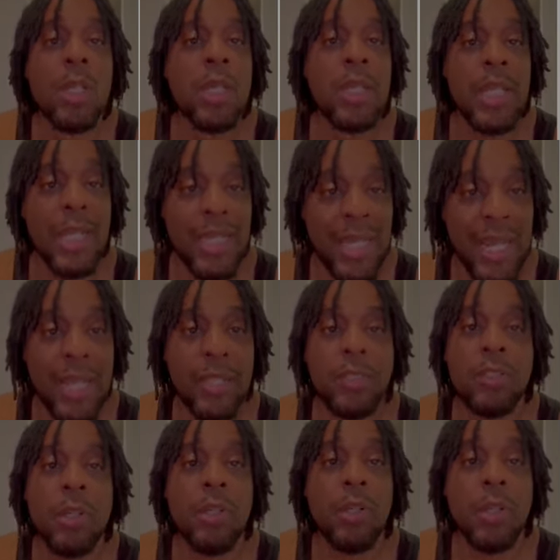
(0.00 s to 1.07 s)
your dick,
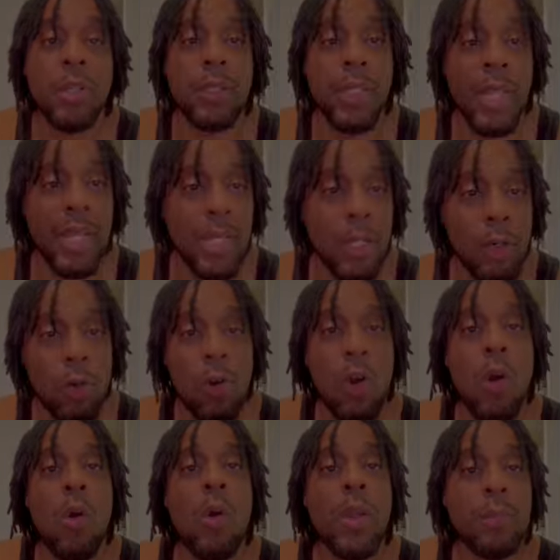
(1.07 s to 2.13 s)
so you can dick and
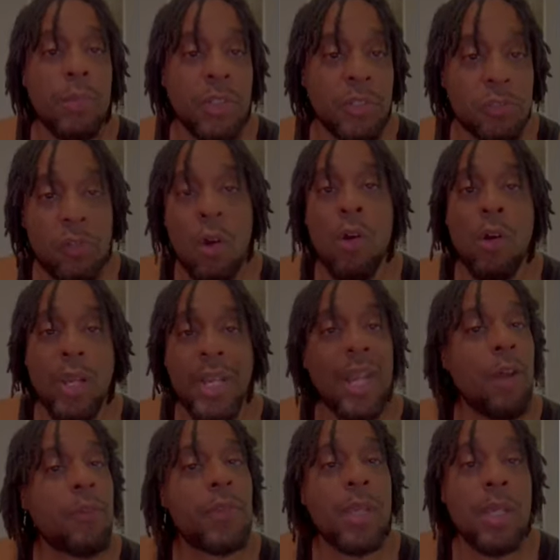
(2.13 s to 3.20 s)
grow and be strong and
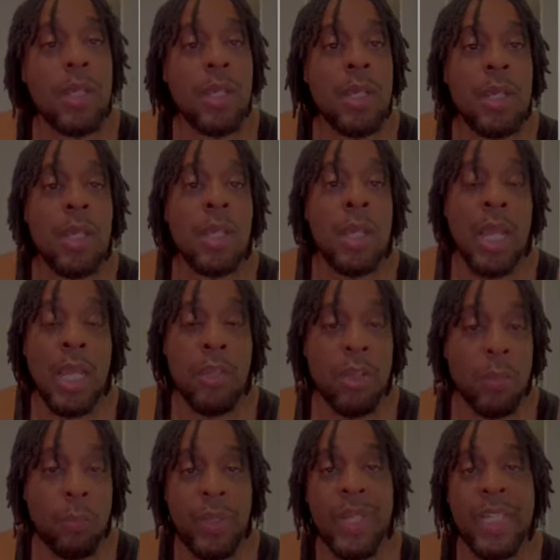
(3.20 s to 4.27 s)
healthy, and you can
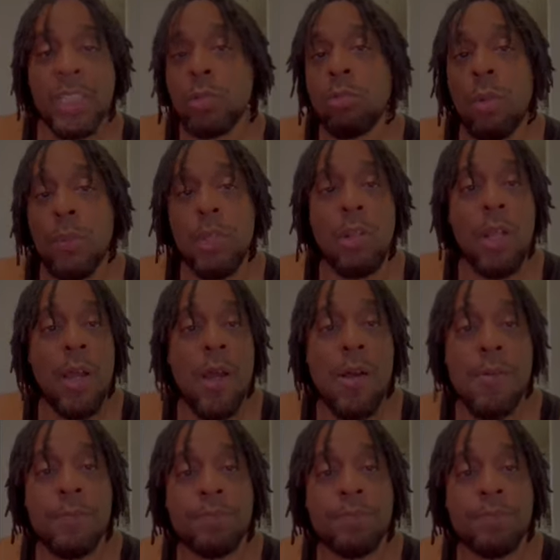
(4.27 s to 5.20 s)
please the woman you love.